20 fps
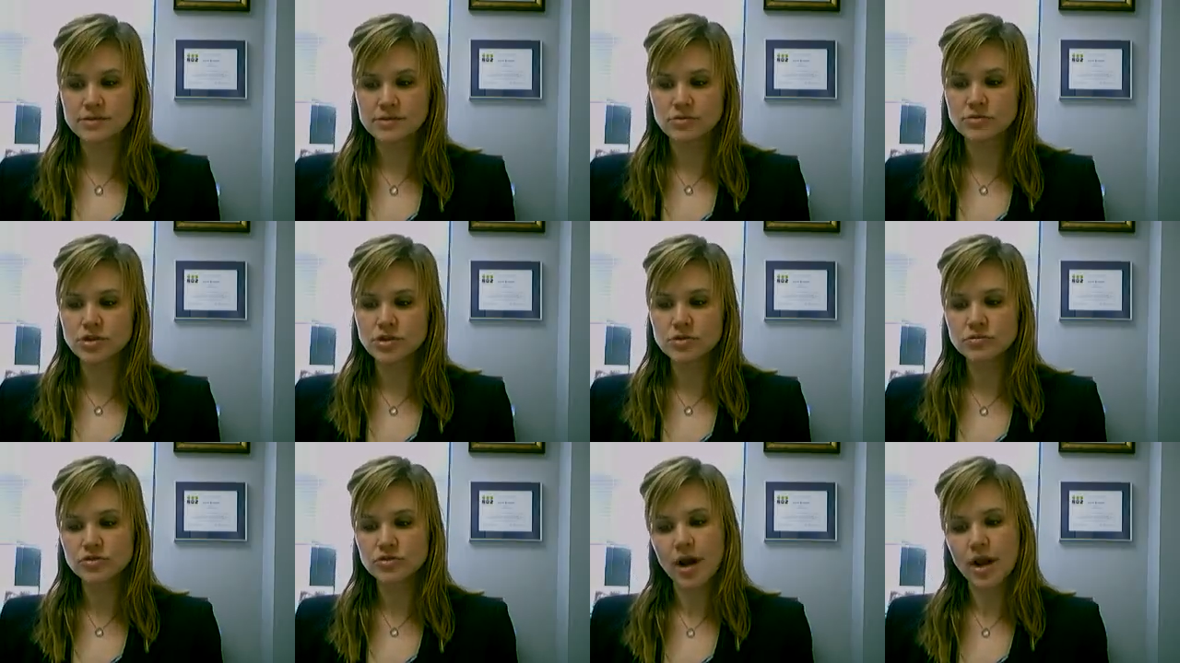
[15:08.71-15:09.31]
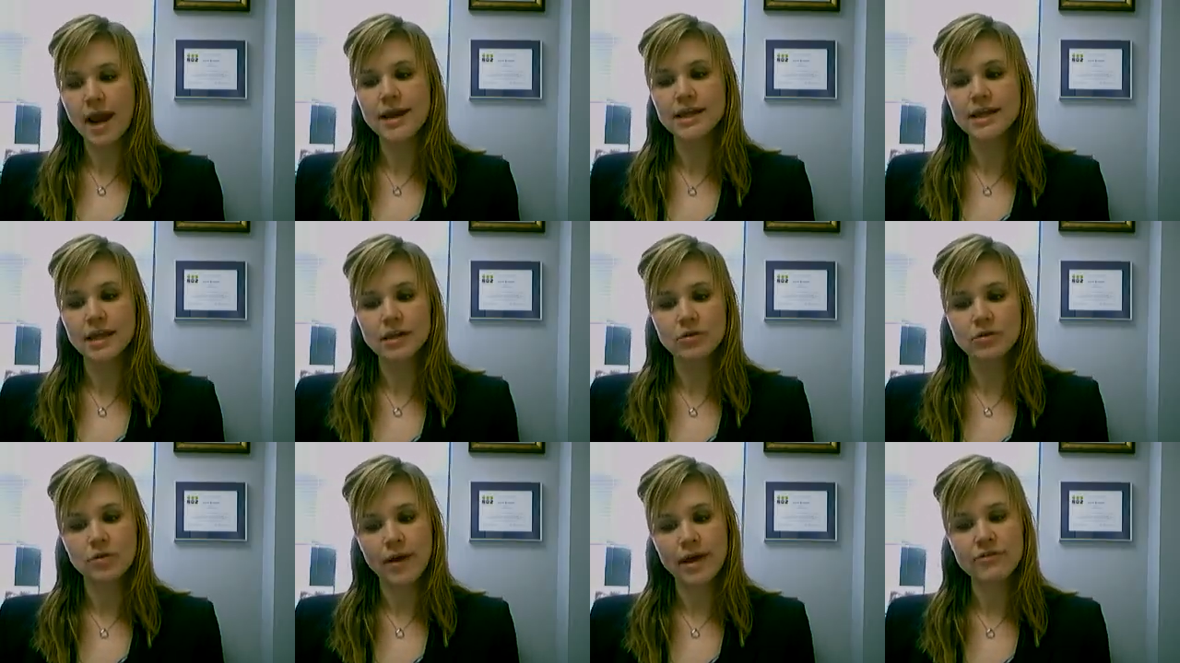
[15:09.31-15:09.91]
So trying to
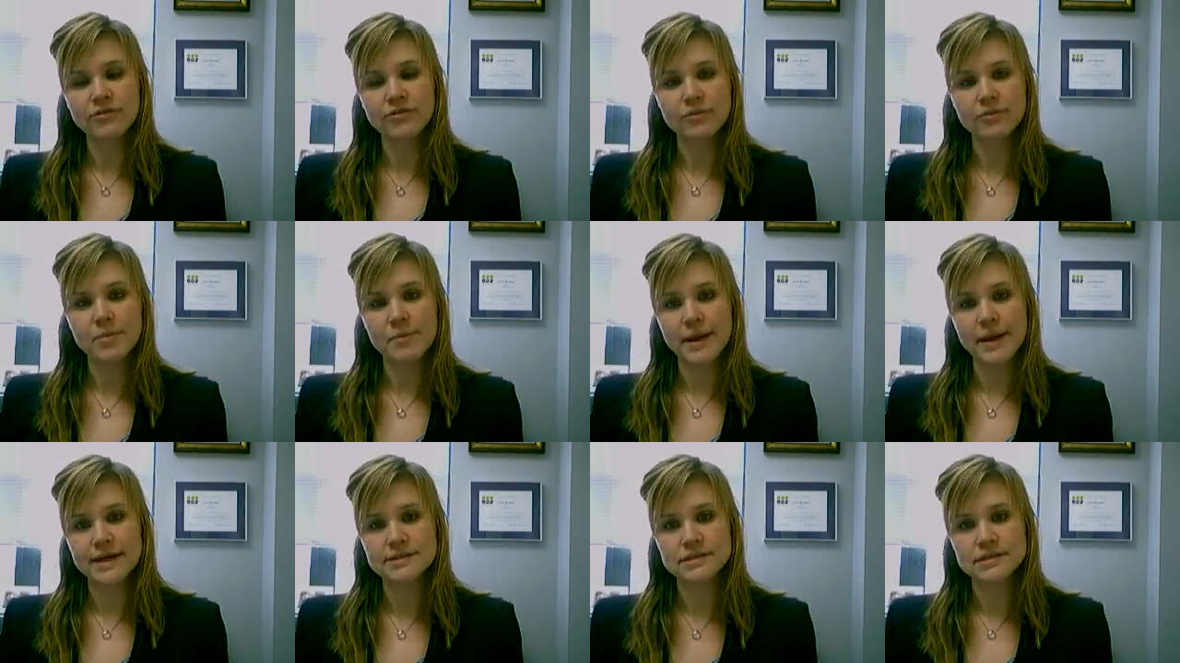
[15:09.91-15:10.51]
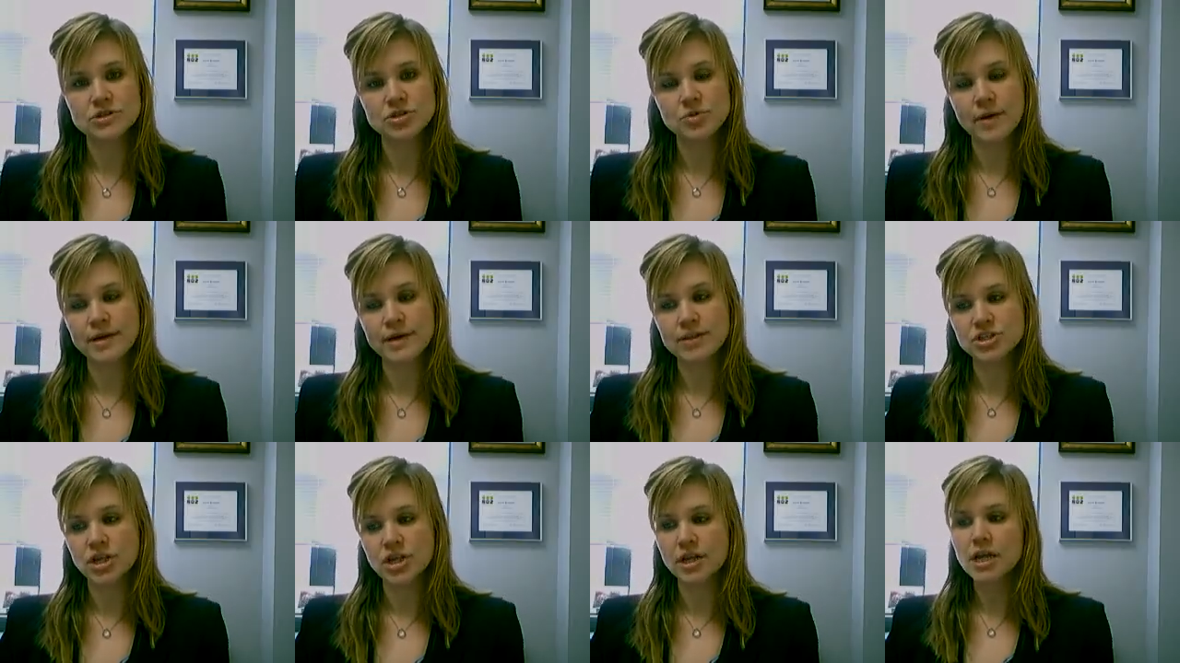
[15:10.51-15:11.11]
get away from a bad
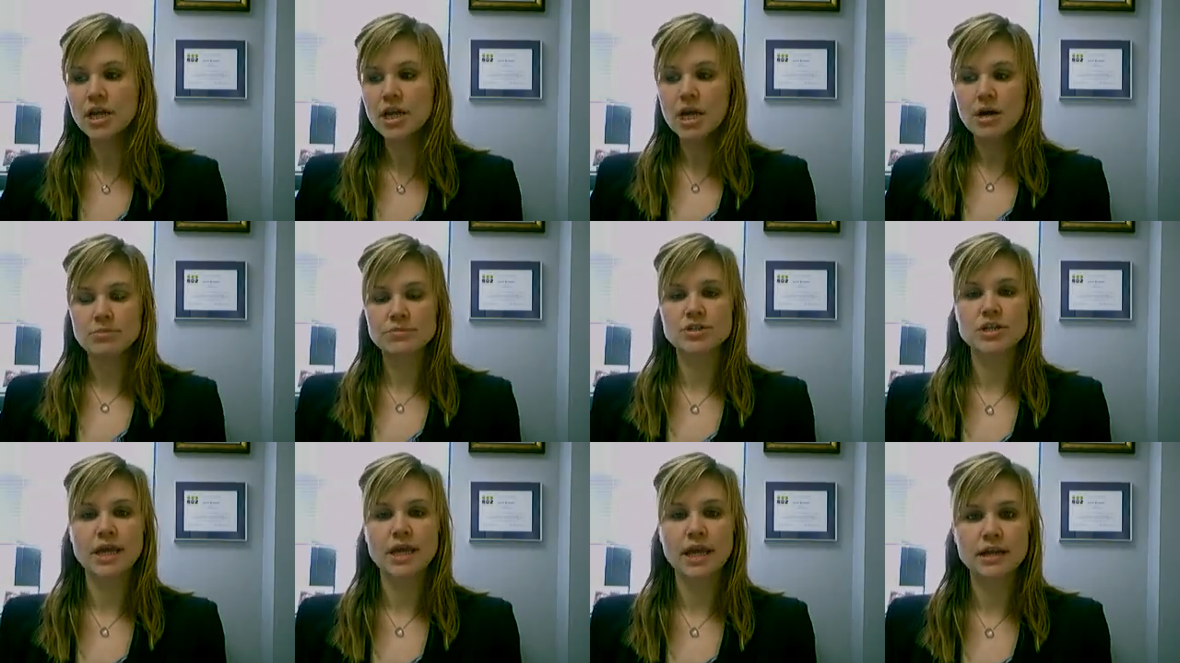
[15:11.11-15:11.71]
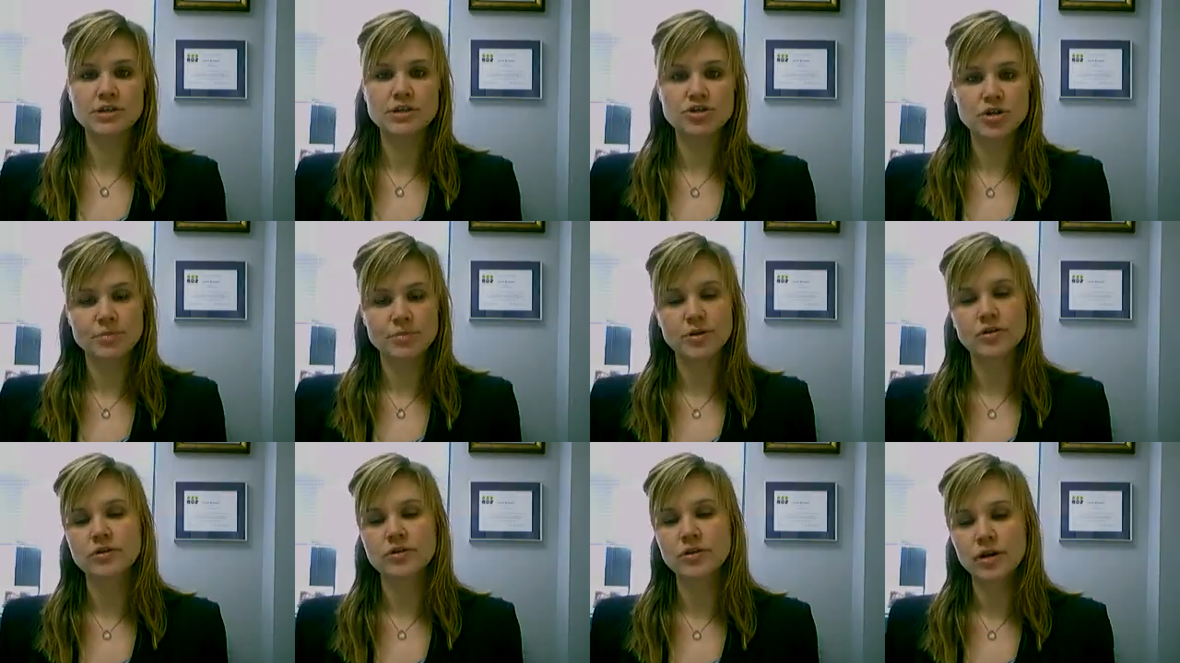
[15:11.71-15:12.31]
situation, but you get in
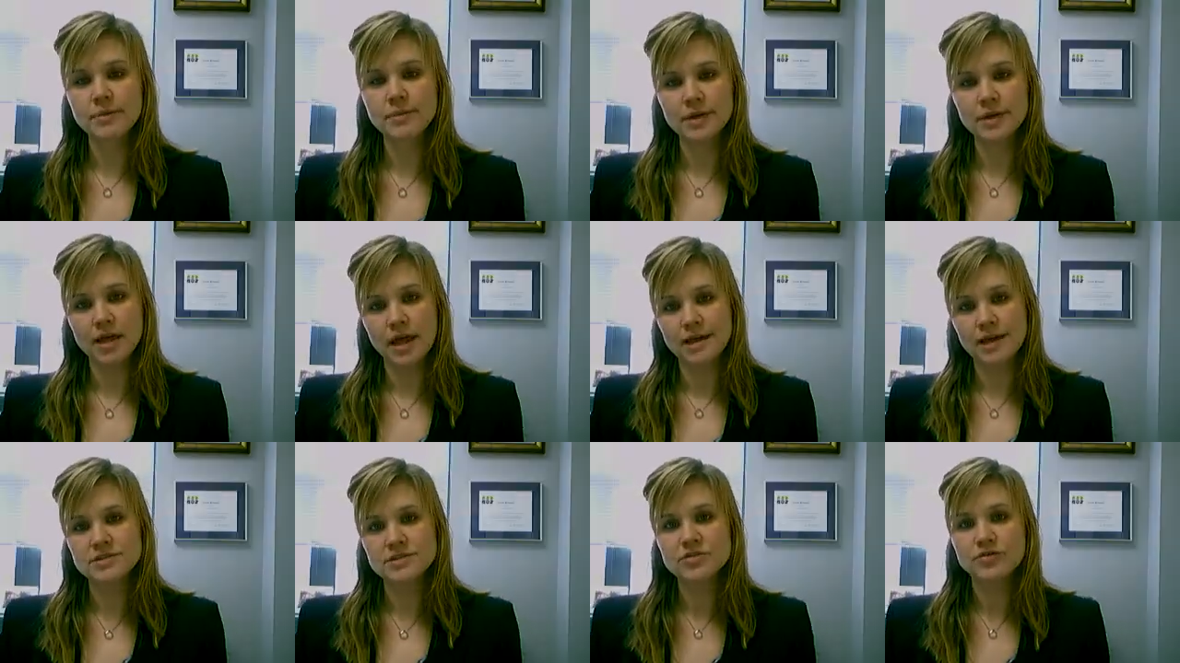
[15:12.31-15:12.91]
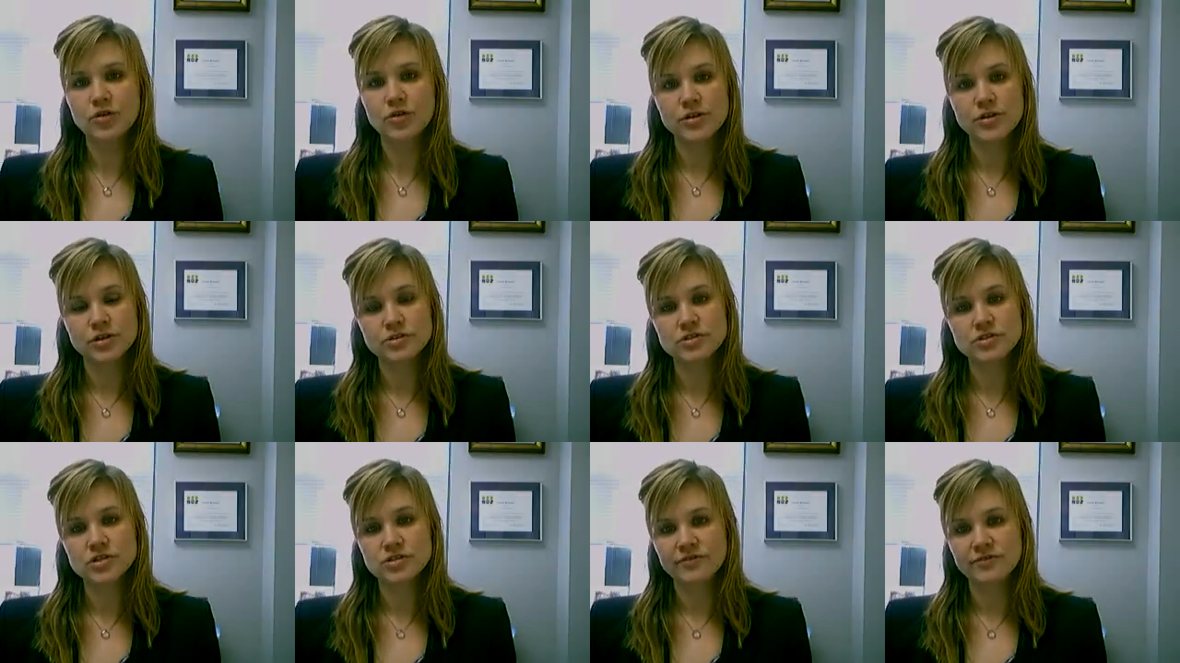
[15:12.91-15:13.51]
trouble, you're criminalized for
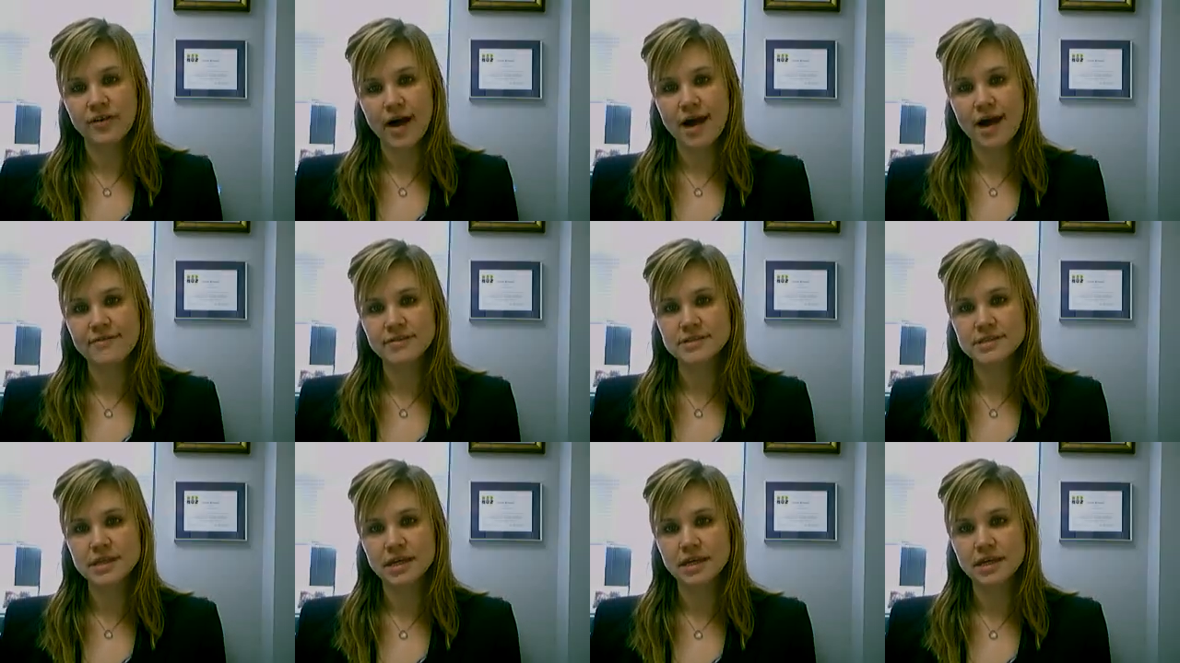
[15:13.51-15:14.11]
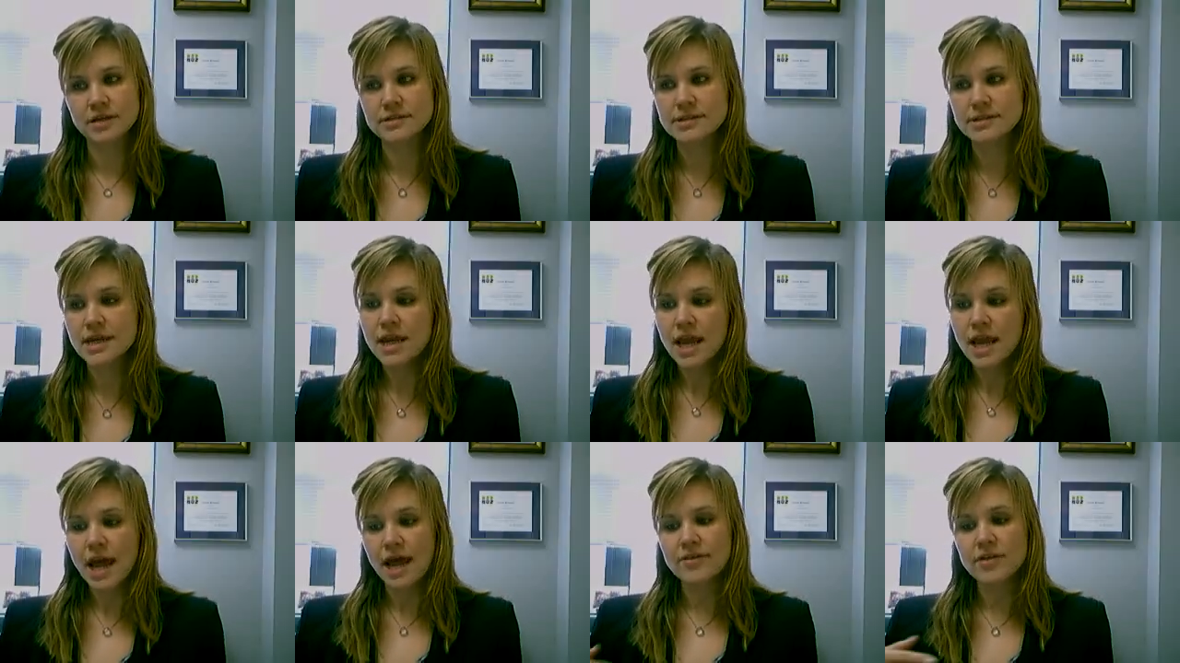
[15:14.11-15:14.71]
those survival skills.
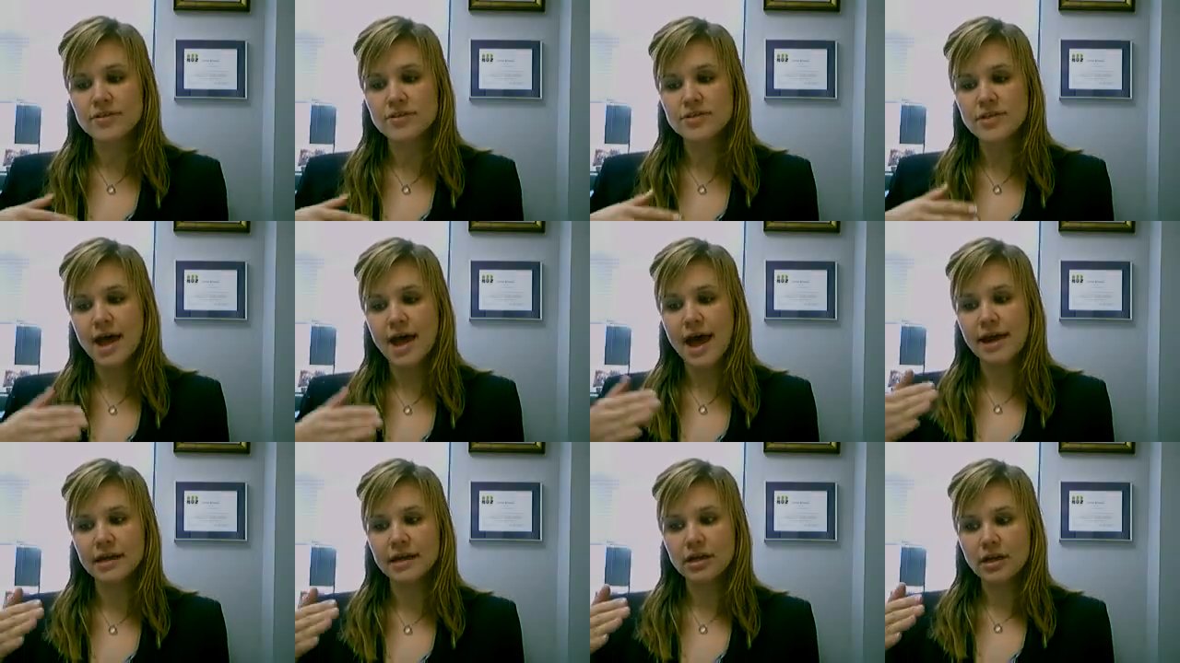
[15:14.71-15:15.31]
And that